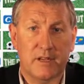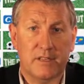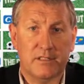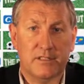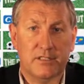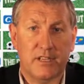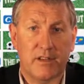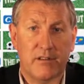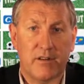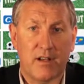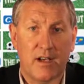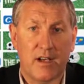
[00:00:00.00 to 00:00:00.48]

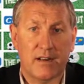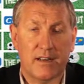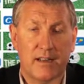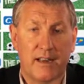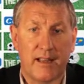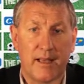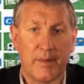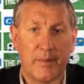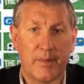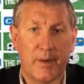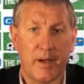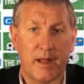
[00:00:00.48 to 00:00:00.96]
Gerrard and
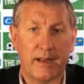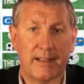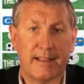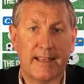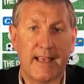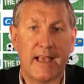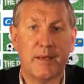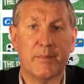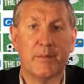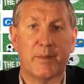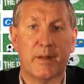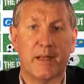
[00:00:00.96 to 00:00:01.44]
Lampard
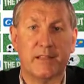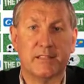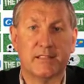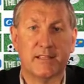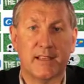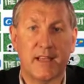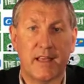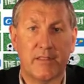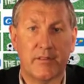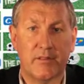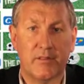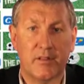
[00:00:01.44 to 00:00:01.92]
can play
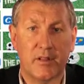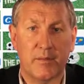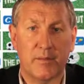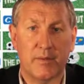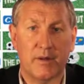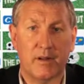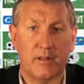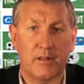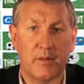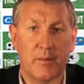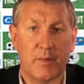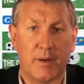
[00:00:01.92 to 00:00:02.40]
together in the
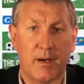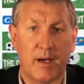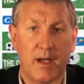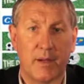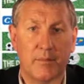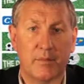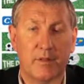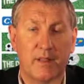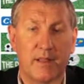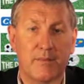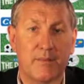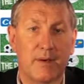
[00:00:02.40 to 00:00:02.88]
middle of the
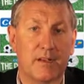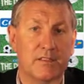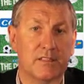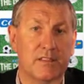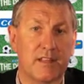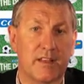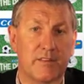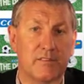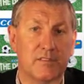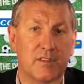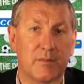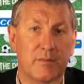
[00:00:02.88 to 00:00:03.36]
park, but they must
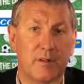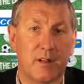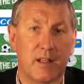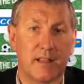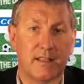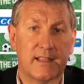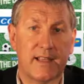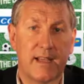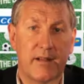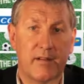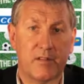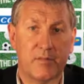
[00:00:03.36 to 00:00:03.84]
have someone
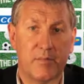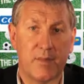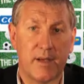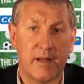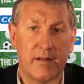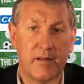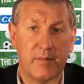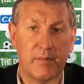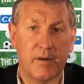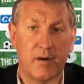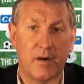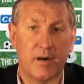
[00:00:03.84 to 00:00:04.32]
like Gareth
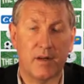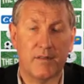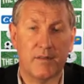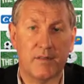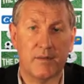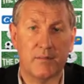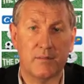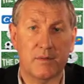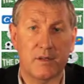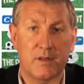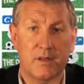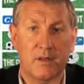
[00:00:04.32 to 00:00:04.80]
Barry behind
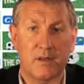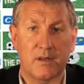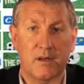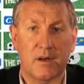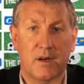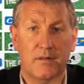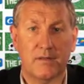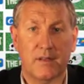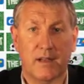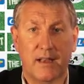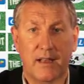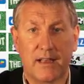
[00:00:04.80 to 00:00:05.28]
them.
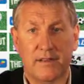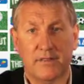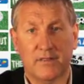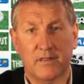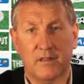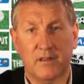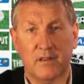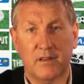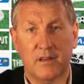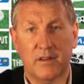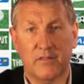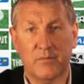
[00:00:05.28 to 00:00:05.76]
On the
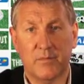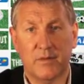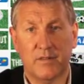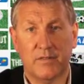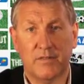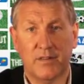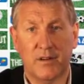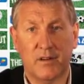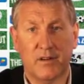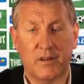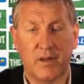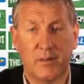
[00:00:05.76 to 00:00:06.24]
left of
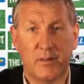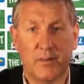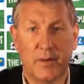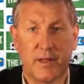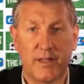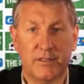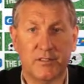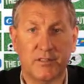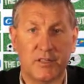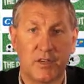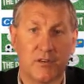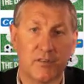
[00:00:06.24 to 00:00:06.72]
midfield, I'll
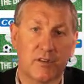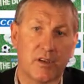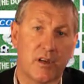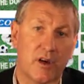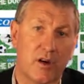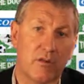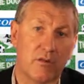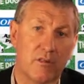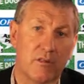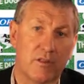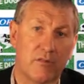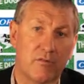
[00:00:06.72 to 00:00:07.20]
play Joe
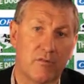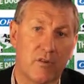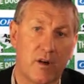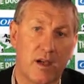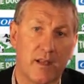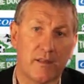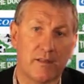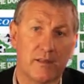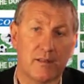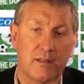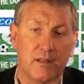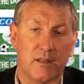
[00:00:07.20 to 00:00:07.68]
Cole. On the
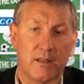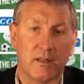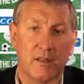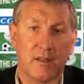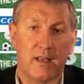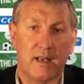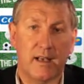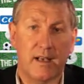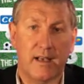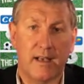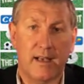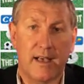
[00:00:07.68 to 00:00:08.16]
right,
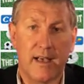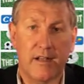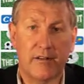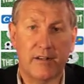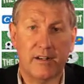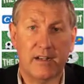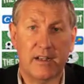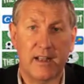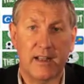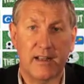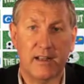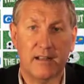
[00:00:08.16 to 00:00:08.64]

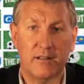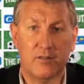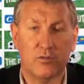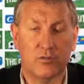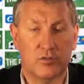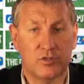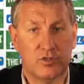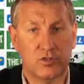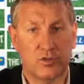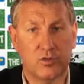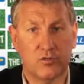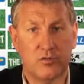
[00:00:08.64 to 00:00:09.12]
Aaron Lennon
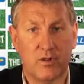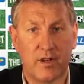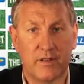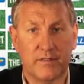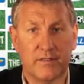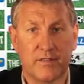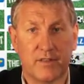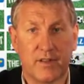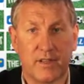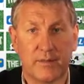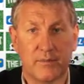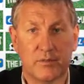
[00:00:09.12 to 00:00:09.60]
or Sean Wright
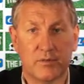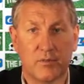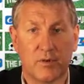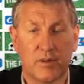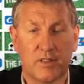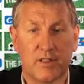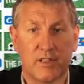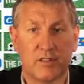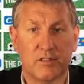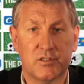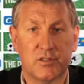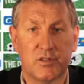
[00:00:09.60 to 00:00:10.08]
Phillips, one
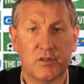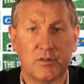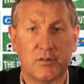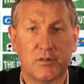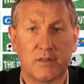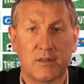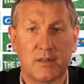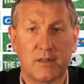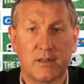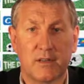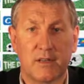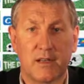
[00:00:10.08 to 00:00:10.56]
of the two.
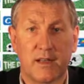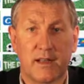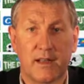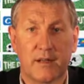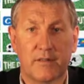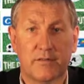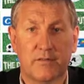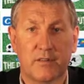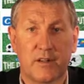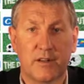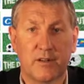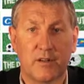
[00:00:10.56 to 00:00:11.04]
And
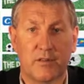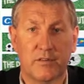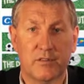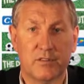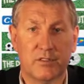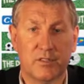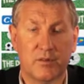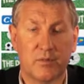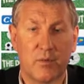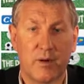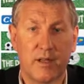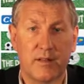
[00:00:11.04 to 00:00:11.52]
up front,
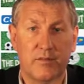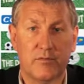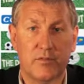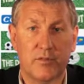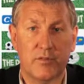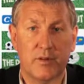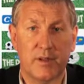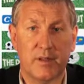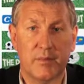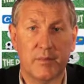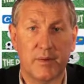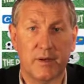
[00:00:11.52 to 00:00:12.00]
obviously, Wayne
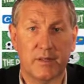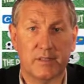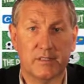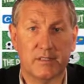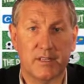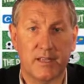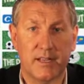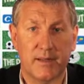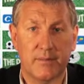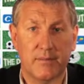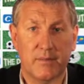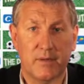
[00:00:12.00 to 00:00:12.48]
Rooney. But,
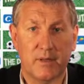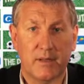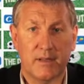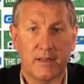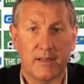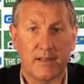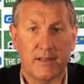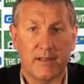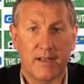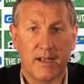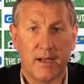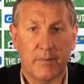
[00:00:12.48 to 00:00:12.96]

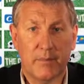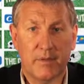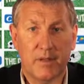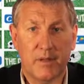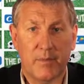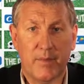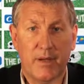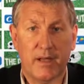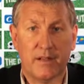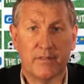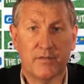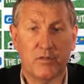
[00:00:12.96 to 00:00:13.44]
I mean, the
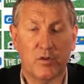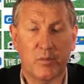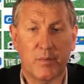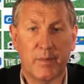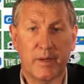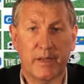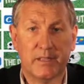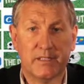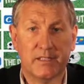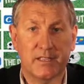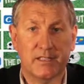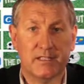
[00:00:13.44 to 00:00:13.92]
back four
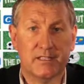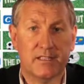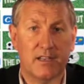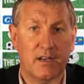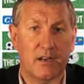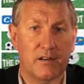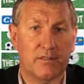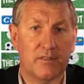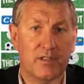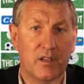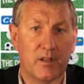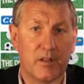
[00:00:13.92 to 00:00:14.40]
picks
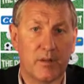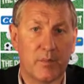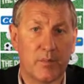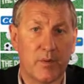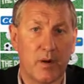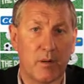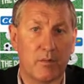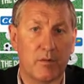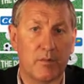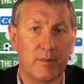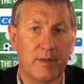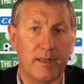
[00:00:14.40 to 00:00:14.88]
itself. The only
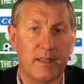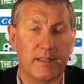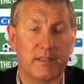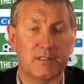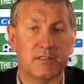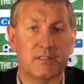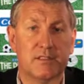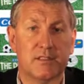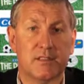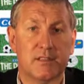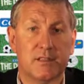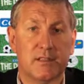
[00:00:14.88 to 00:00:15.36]
problem
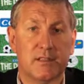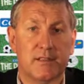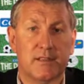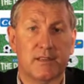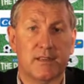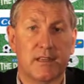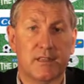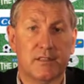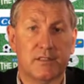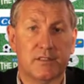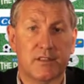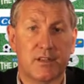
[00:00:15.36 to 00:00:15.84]
is
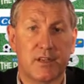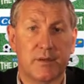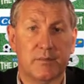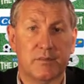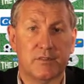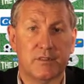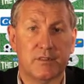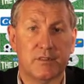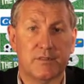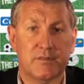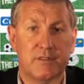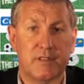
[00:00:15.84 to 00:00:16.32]
in
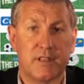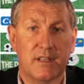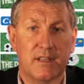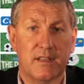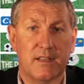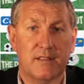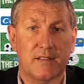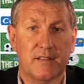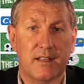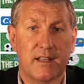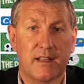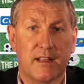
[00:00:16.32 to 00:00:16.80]
terms of
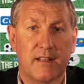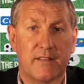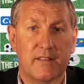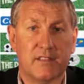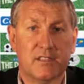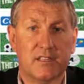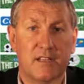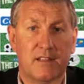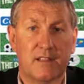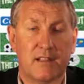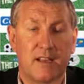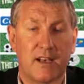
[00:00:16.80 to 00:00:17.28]
that other
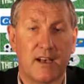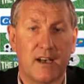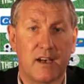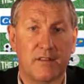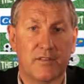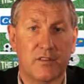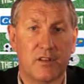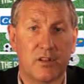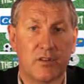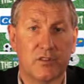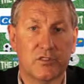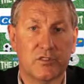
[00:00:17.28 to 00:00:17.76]

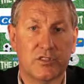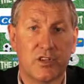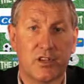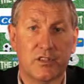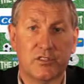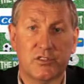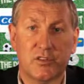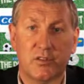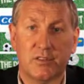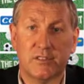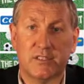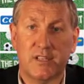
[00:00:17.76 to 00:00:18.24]
centre-half
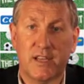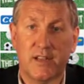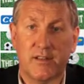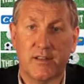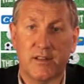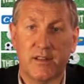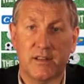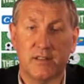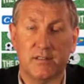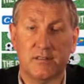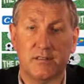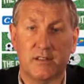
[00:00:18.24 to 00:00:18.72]
alongside John
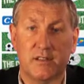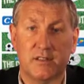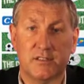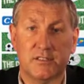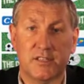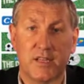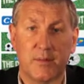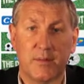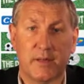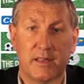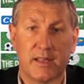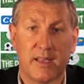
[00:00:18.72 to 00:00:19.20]
Terry, and
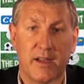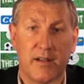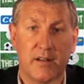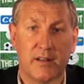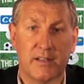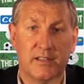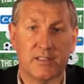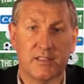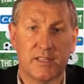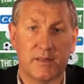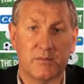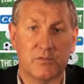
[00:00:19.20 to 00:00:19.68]
Jamie
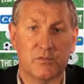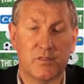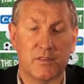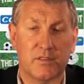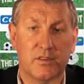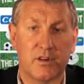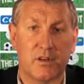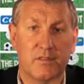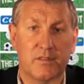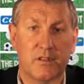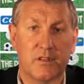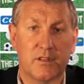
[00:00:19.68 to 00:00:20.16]
Carragher seems to have
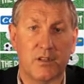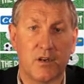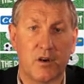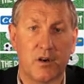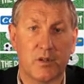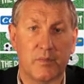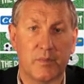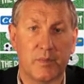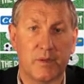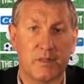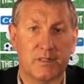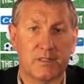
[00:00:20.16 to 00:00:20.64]
got the
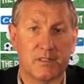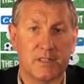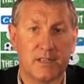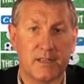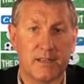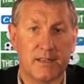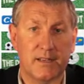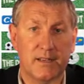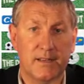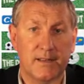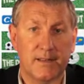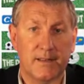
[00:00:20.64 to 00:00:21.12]
nod, but
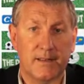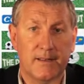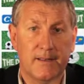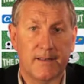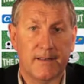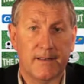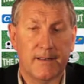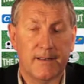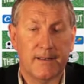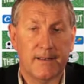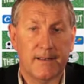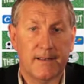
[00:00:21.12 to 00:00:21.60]

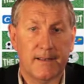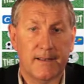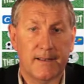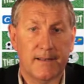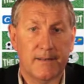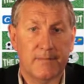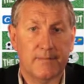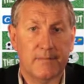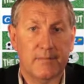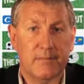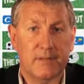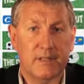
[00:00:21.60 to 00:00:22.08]

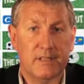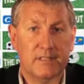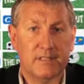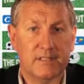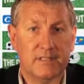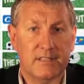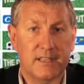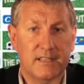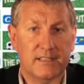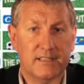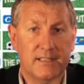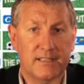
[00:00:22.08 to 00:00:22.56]

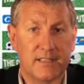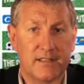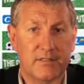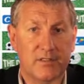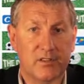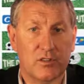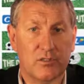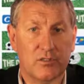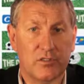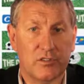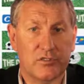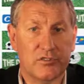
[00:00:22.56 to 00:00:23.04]
it's a
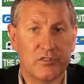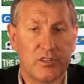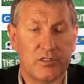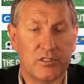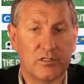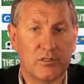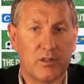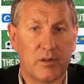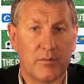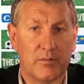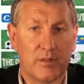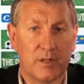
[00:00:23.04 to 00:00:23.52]
difficult
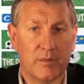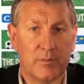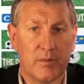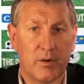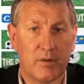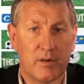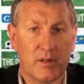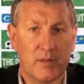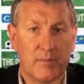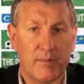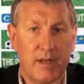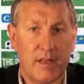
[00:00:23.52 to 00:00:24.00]
decision. I think
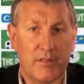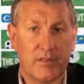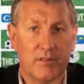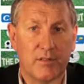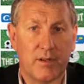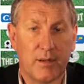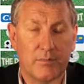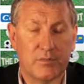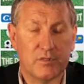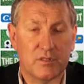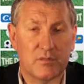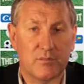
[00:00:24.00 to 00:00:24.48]
probably
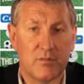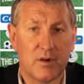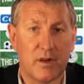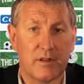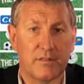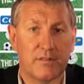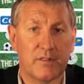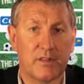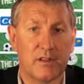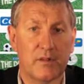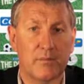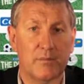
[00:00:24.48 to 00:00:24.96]
Matthew Upson
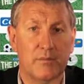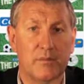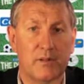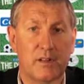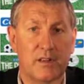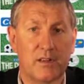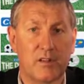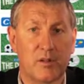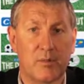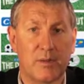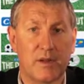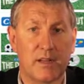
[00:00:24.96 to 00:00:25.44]
might feel a
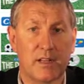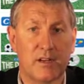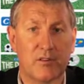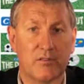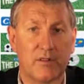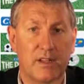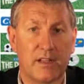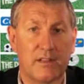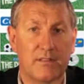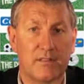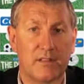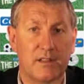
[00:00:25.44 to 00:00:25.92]
little bit
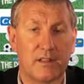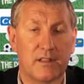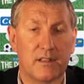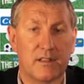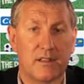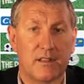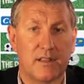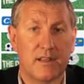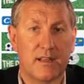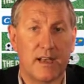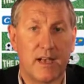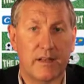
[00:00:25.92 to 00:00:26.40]
aggrieved that
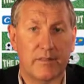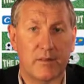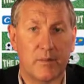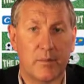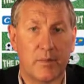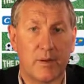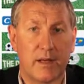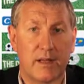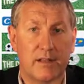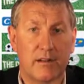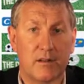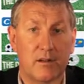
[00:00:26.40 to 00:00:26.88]
having
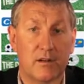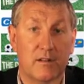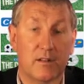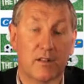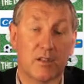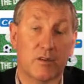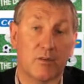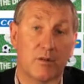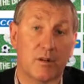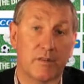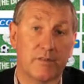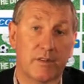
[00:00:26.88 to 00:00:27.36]
played a lot of the
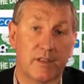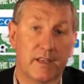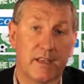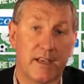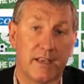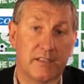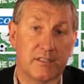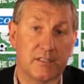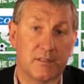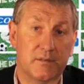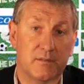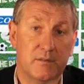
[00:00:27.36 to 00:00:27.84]

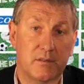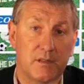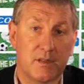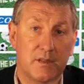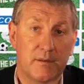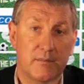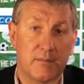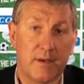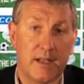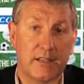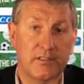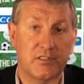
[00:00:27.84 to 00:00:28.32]
qualification
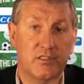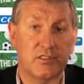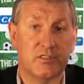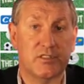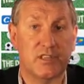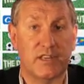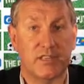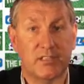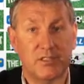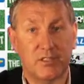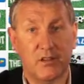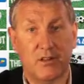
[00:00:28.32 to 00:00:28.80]
matches,
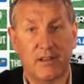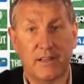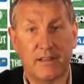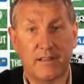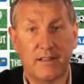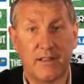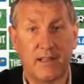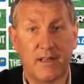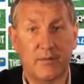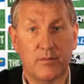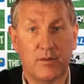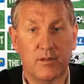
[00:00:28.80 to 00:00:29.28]
he's not in
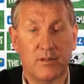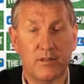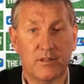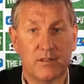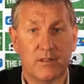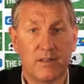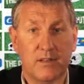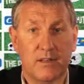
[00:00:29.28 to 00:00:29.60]
there with